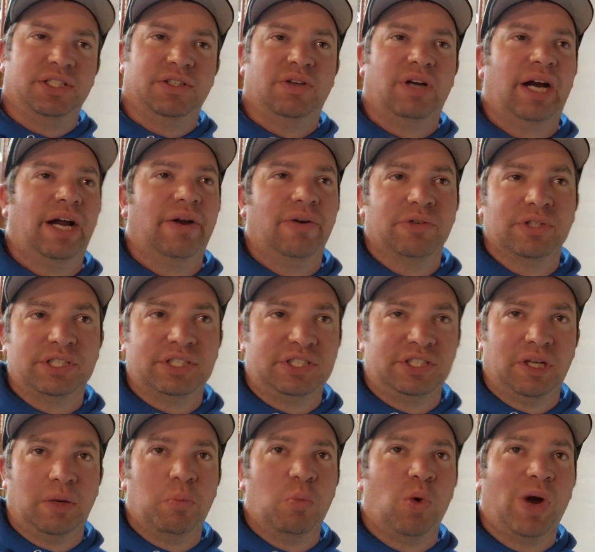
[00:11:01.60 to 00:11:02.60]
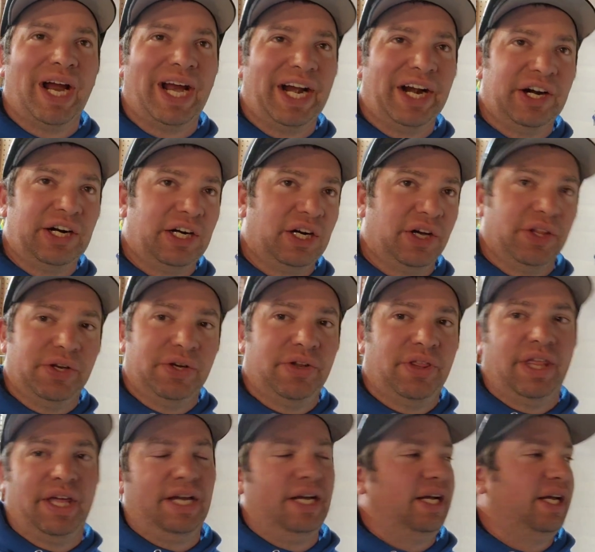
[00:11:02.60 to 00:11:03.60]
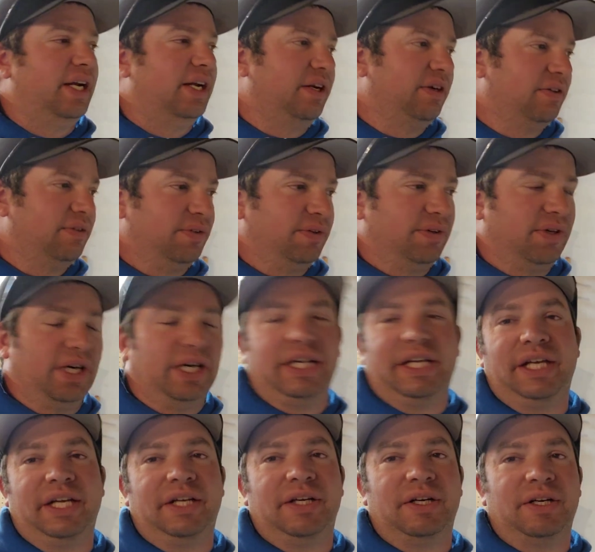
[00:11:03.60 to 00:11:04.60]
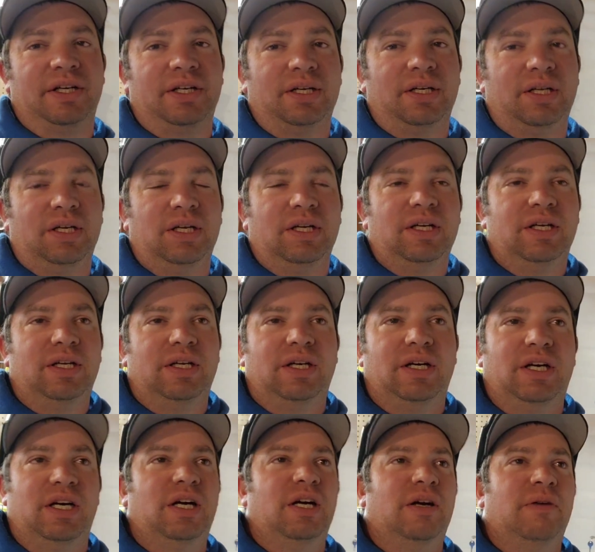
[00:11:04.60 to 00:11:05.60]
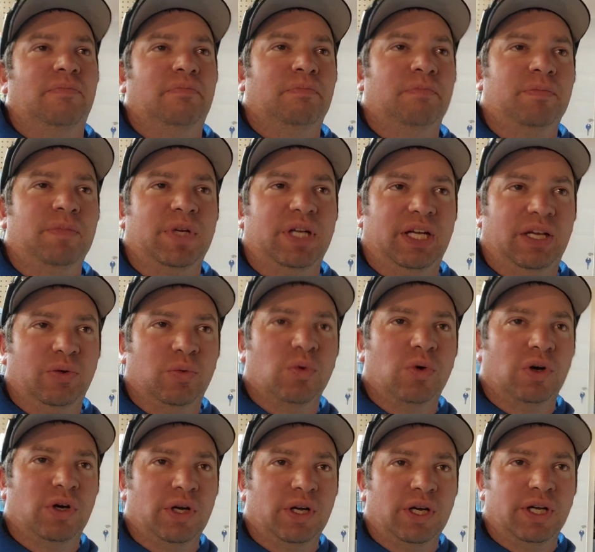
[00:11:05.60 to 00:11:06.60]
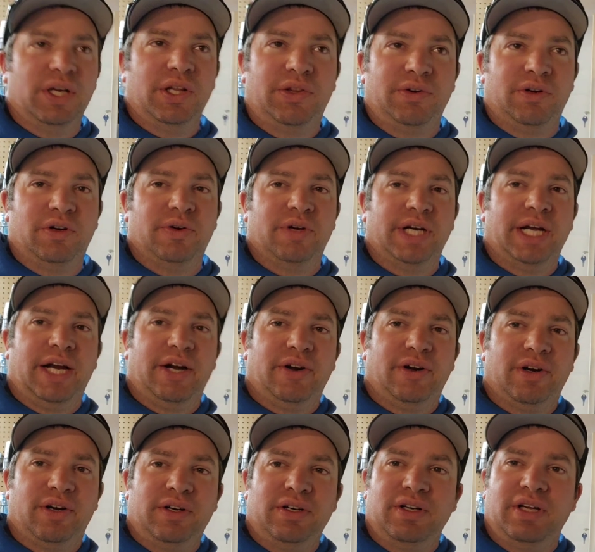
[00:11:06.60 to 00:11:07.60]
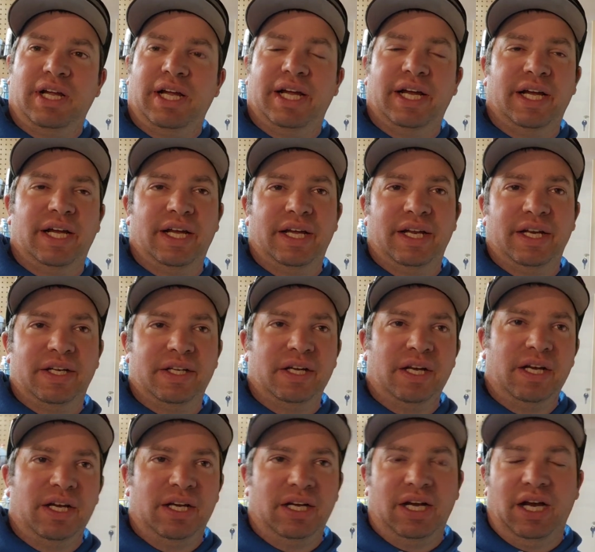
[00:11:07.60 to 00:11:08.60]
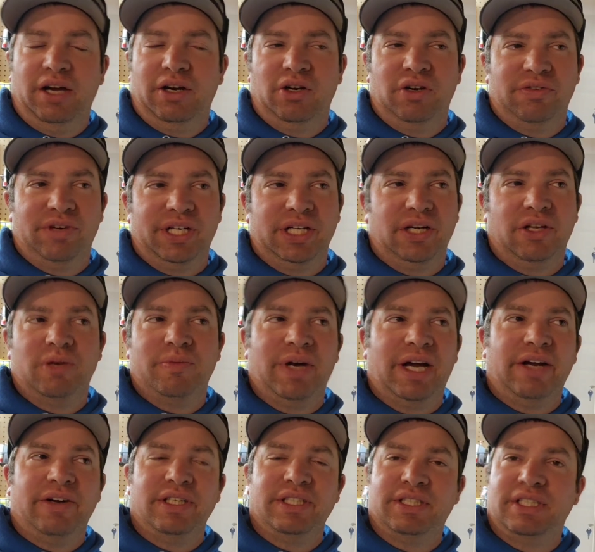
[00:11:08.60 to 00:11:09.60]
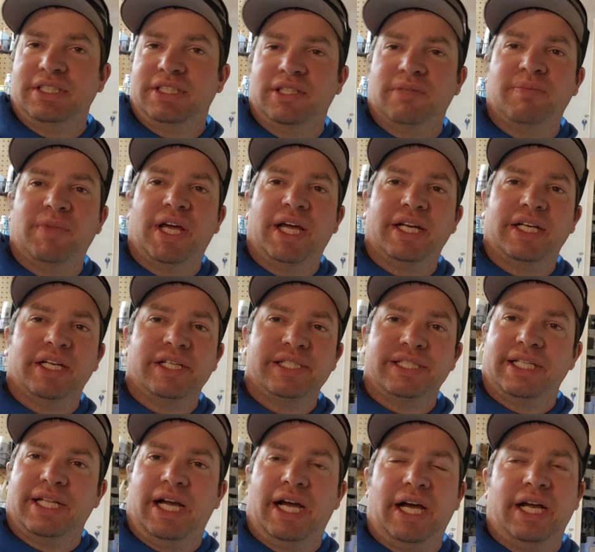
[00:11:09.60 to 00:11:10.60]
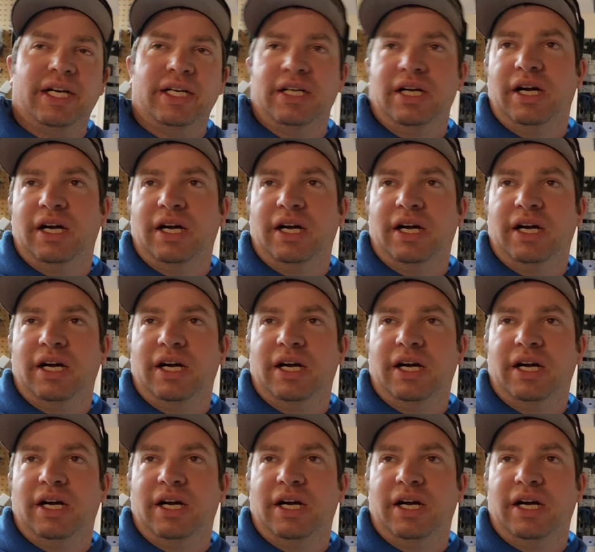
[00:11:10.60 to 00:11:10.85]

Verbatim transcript: to ground somewhere other than right here, um, it would throw an error. And I don't know of any other battery system that does that.